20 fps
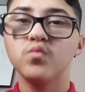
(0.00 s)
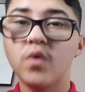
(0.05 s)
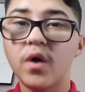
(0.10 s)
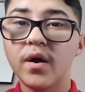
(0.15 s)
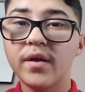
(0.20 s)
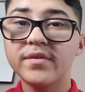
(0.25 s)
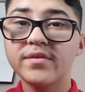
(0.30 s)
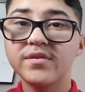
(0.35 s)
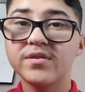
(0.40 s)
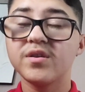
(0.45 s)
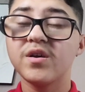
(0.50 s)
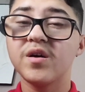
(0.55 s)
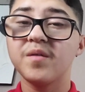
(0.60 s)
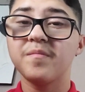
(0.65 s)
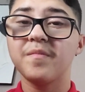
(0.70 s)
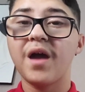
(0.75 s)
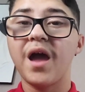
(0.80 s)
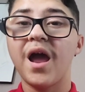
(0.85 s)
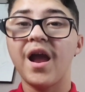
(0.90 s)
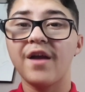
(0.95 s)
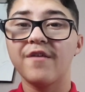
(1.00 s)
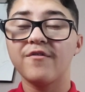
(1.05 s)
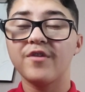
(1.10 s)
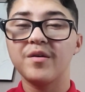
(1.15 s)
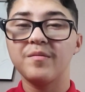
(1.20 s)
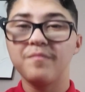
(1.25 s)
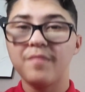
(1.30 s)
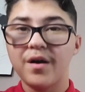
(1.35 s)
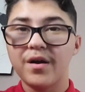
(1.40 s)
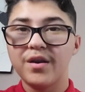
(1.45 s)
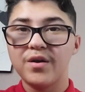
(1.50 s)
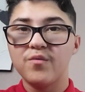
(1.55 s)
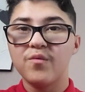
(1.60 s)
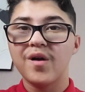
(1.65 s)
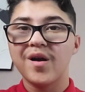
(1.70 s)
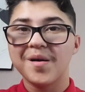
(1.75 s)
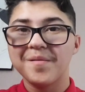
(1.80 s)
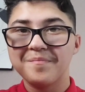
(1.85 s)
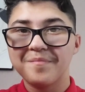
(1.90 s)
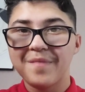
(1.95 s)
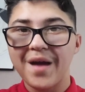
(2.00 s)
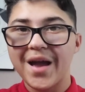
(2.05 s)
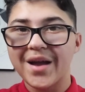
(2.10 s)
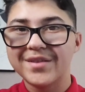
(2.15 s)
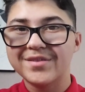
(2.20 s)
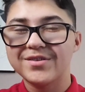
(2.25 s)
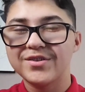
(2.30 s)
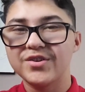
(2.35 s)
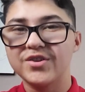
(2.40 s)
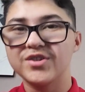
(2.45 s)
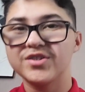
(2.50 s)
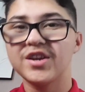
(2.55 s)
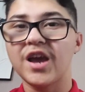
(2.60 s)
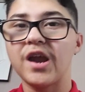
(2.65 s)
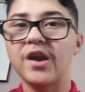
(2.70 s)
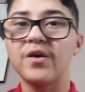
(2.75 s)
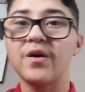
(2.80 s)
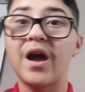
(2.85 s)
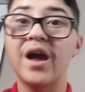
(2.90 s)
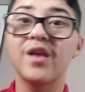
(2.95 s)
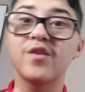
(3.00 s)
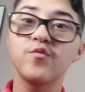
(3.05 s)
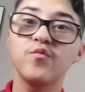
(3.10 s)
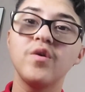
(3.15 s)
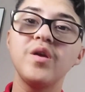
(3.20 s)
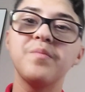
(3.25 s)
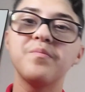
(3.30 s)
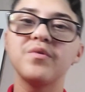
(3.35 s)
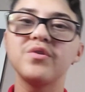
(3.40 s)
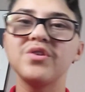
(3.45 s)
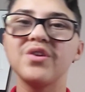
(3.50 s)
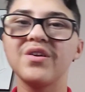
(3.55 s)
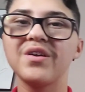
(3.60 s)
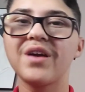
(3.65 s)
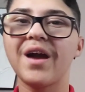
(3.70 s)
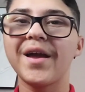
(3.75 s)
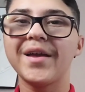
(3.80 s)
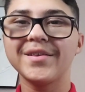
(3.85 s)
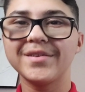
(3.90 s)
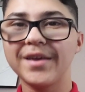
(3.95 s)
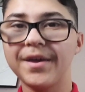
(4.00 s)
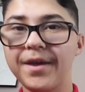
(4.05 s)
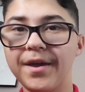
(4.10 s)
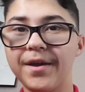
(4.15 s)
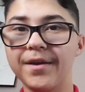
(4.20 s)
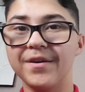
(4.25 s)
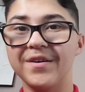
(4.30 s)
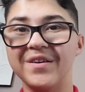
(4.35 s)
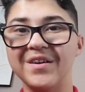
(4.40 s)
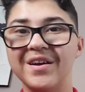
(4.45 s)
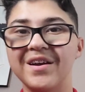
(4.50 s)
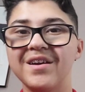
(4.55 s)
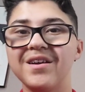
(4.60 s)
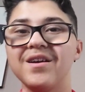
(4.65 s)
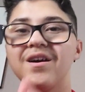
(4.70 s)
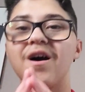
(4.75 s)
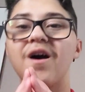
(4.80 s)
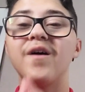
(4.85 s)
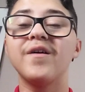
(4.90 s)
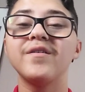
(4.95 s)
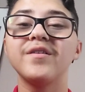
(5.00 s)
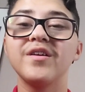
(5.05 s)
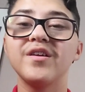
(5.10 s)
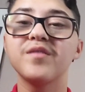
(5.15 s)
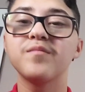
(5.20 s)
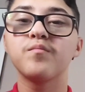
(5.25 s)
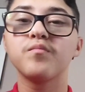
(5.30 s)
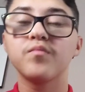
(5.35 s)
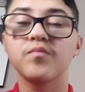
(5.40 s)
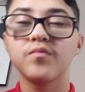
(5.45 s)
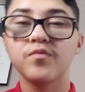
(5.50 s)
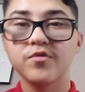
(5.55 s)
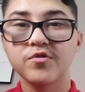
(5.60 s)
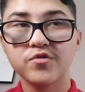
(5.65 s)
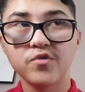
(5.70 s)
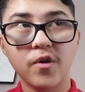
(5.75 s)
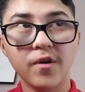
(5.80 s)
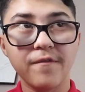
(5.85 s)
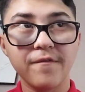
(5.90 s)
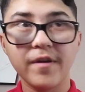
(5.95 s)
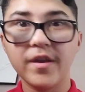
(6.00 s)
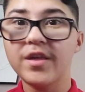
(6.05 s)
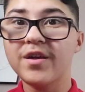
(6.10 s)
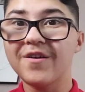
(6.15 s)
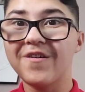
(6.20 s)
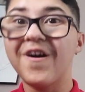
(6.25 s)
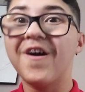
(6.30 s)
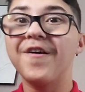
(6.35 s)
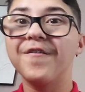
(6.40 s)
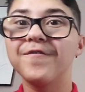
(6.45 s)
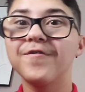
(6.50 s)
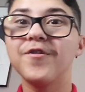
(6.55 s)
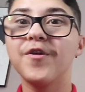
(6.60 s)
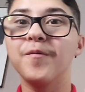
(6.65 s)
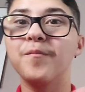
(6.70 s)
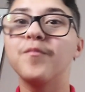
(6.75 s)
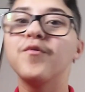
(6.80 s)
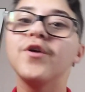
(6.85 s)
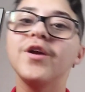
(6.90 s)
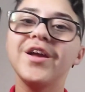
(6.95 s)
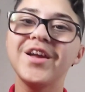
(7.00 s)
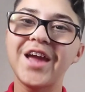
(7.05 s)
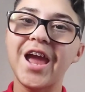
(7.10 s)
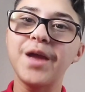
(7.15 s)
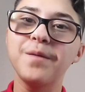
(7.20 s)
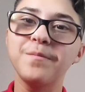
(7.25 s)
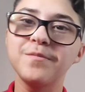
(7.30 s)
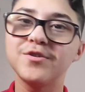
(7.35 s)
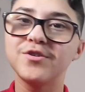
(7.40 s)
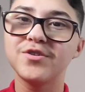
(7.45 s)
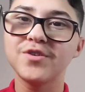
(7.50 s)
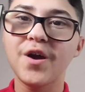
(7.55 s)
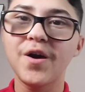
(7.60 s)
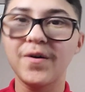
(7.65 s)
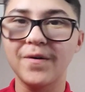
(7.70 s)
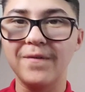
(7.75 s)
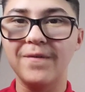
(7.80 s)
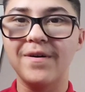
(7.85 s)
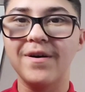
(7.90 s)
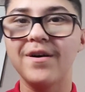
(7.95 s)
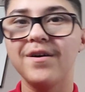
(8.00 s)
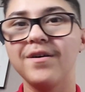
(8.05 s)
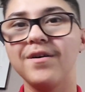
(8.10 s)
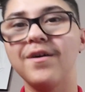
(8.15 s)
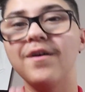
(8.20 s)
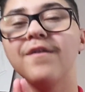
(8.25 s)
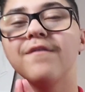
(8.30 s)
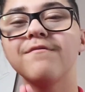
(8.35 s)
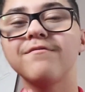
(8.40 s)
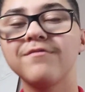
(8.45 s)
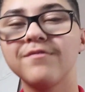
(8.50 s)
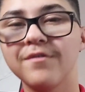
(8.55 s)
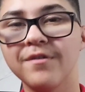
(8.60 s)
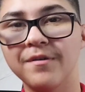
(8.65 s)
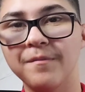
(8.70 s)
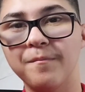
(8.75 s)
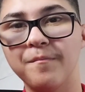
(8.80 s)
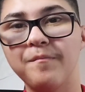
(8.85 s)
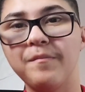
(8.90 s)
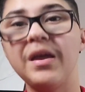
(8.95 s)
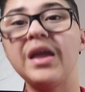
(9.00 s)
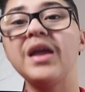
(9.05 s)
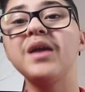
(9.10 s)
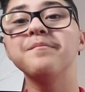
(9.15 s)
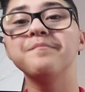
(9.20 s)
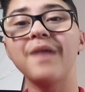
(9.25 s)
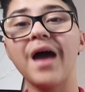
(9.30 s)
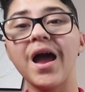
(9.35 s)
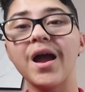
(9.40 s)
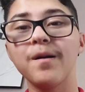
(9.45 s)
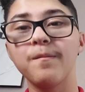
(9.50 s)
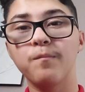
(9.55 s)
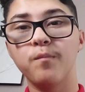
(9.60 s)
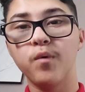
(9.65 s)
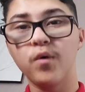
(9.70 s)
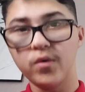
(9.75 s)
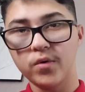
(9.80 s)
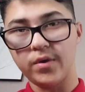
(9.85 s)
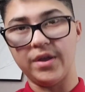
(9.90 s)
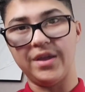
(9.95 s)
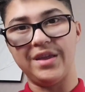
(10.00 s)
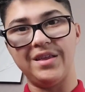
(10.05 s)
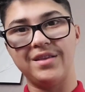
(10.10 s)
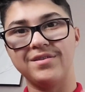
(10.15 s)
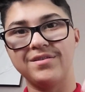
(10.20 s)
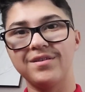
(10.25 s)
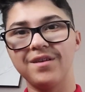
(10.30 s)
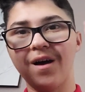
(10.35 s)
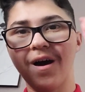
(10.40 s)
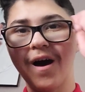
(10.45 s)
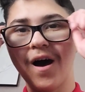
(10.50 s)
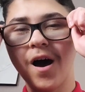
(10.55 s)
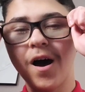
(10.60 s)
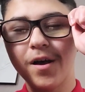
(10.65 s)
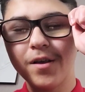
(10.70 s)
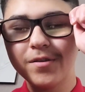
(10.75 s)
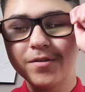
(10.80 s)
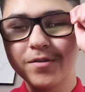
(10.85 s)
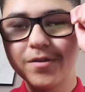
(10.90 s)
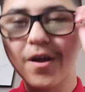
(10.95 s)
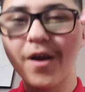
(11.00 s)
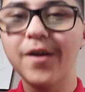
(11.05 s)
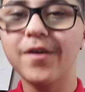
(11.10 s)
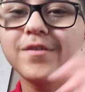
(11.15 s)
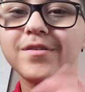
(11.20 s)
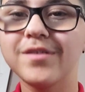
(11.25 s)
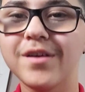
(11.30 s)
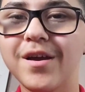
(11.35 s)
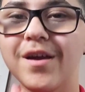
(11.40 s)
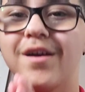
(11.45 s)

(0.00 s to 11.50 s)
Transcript: What's up everybody, welcome back to the channel as we bring you guys here on this short video of the pre-game show of the Bean Bag Boys All-Stars